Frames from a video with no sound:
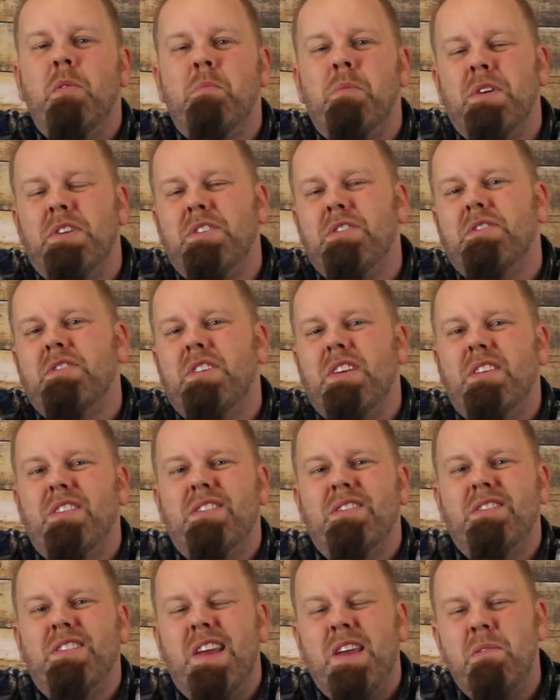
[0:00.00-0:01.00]
But you see, the
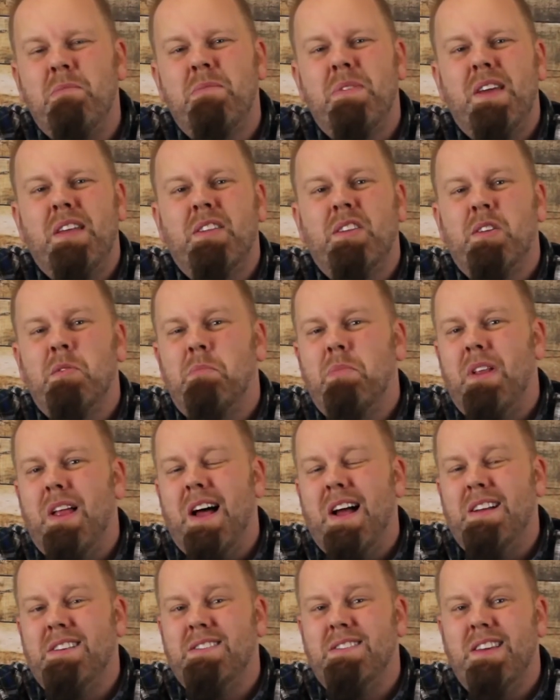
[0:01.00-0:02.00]
same thing that
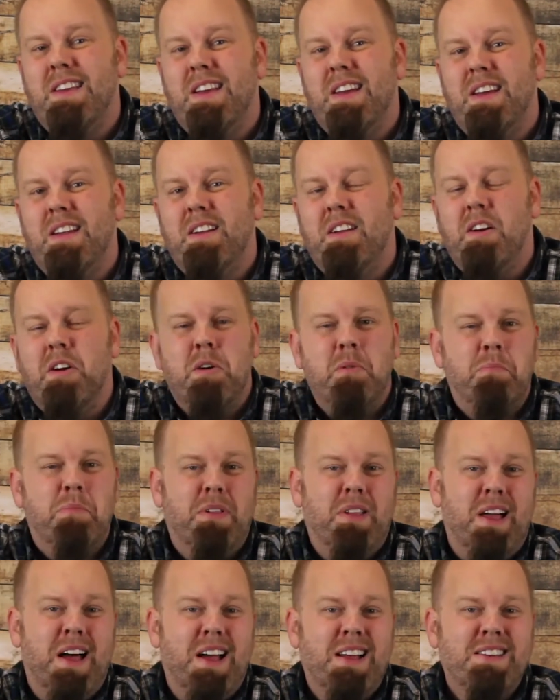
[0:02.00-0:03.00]
applies then
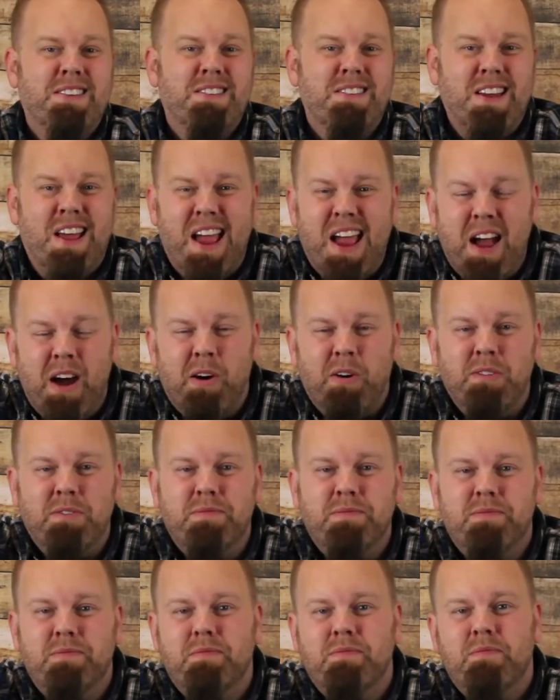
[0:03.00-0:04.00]
applies now.
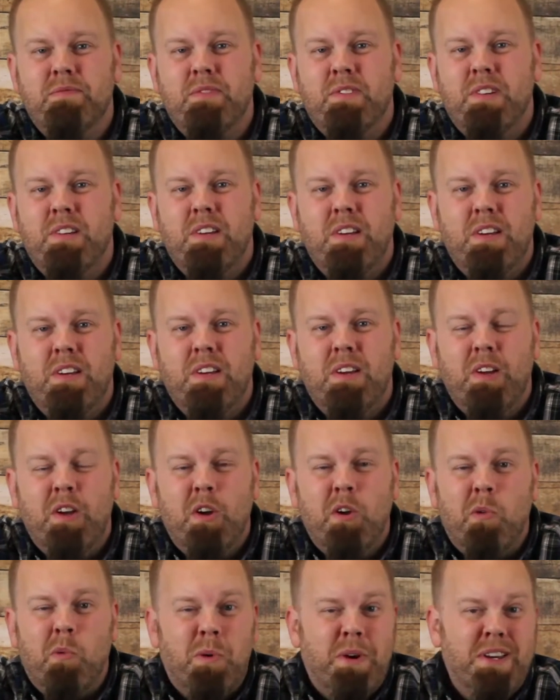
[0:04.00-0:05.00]

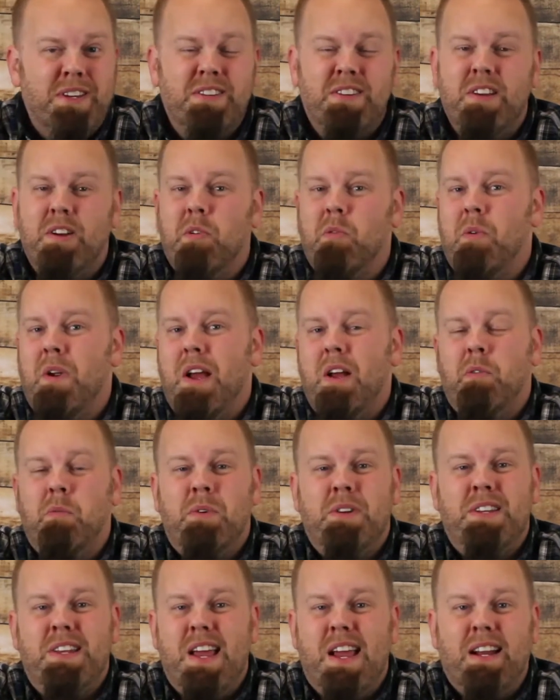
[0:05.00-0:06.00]
We sit around
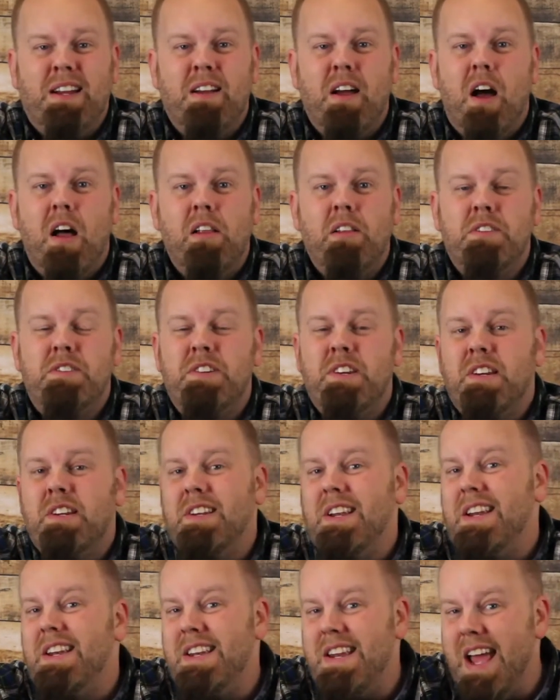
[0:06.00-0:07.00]
with technology
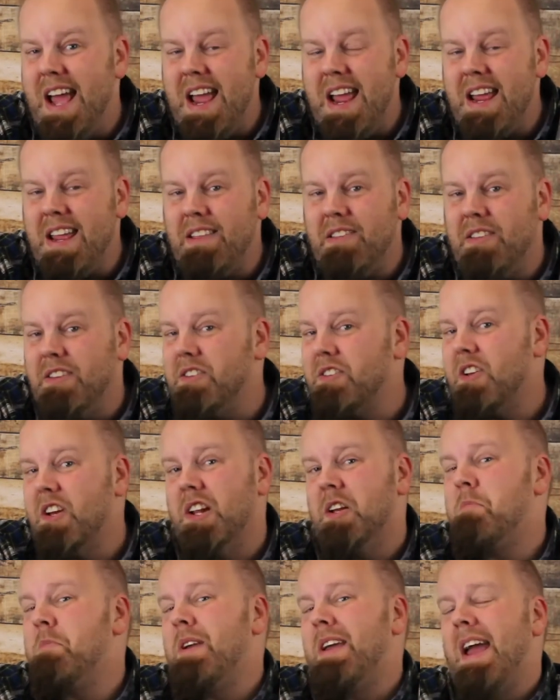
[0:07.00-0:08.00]
today that's
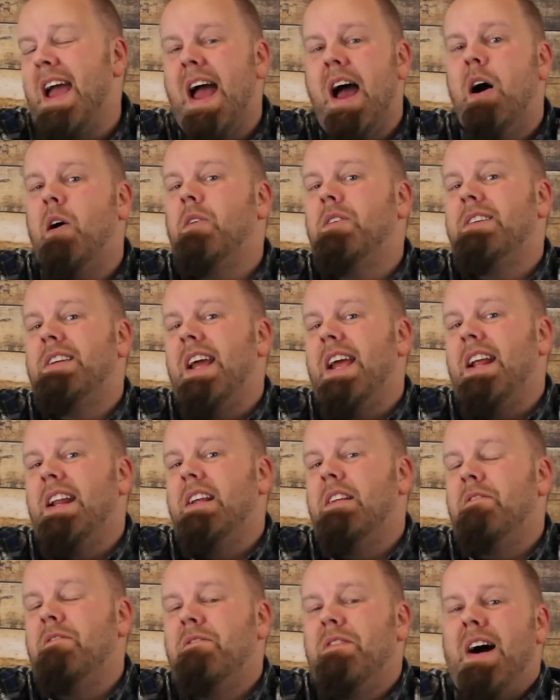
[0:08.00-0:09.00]
going to be
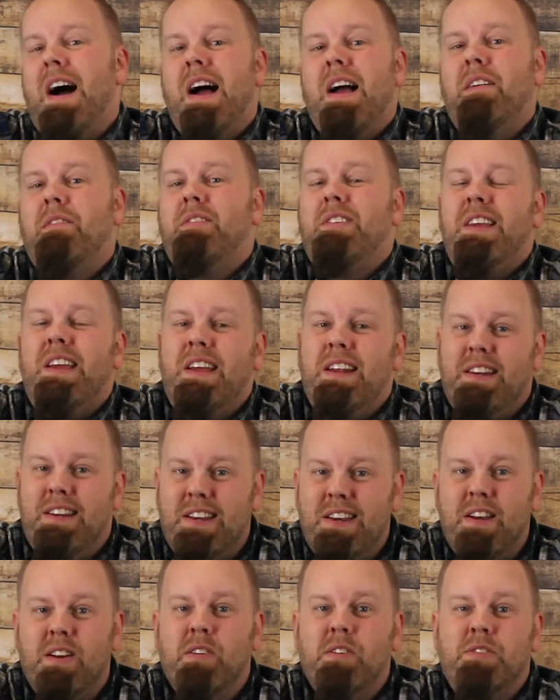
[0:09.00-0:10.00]
outdated 5, 10
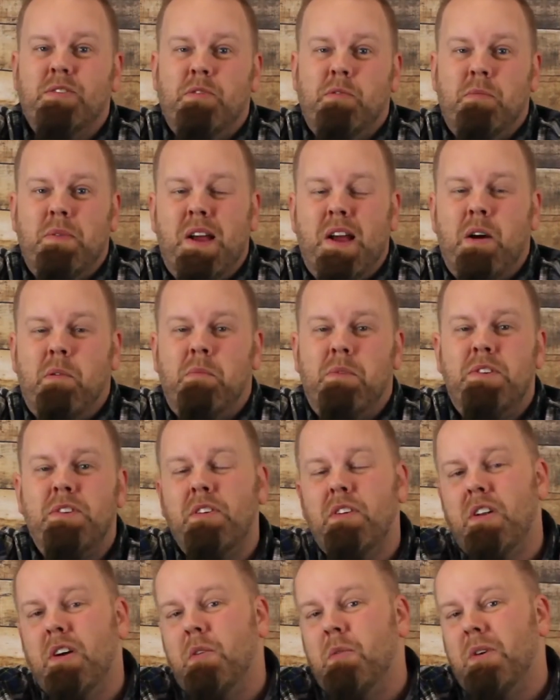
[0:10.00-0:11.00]
years from now. But
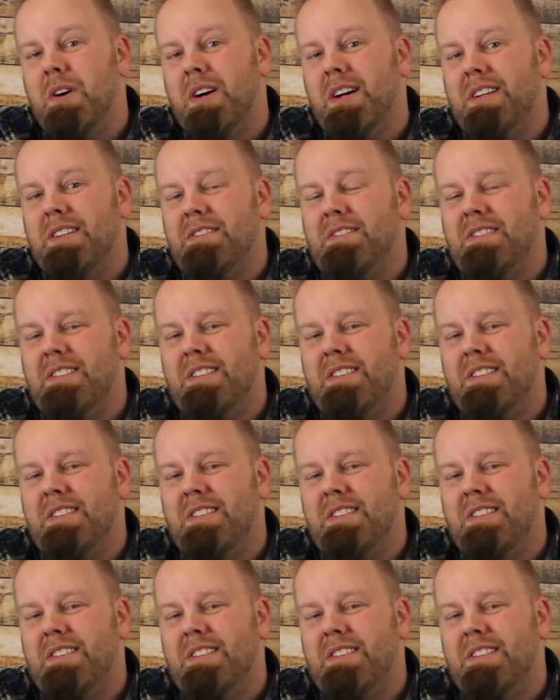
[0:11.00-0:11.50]
you know what?